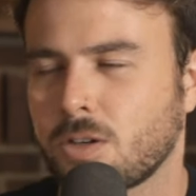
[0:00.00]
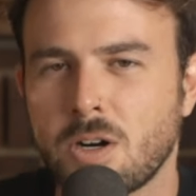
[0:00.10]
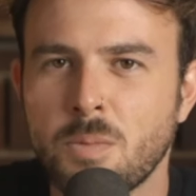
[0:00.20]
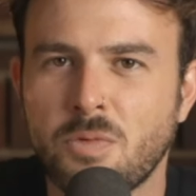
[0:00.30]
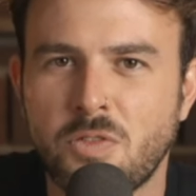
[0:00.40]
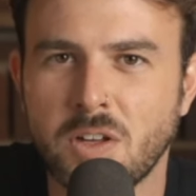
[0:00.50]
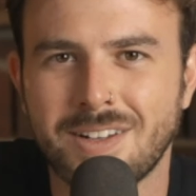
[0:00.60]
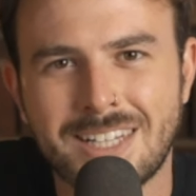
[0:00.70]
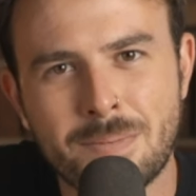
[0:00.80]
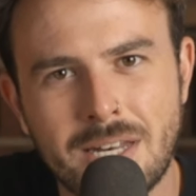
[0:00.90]
and you're going to
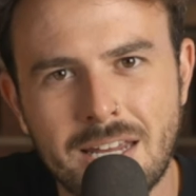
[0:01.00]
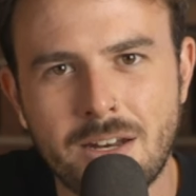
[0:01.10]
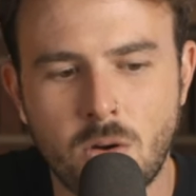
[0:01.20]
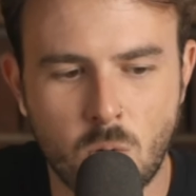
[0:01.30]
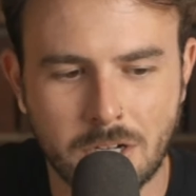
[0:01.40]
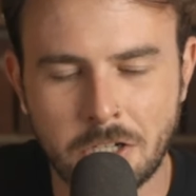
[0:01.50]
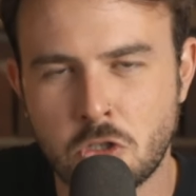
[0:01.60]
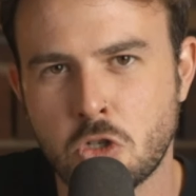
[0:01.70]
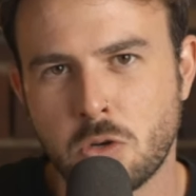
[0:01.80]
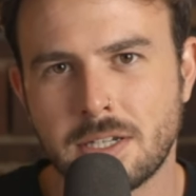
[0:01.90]
feel limited or
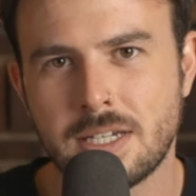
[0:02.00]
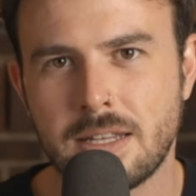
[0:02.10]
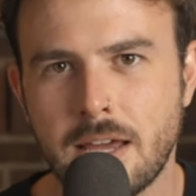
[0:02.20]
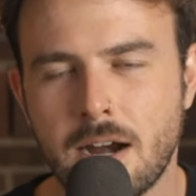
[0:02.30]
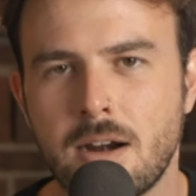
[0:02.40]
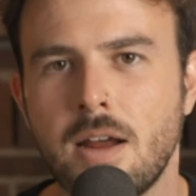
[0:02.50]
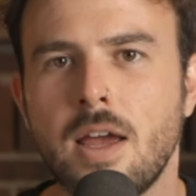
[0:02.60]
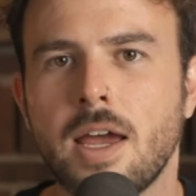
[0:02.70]
constricted there.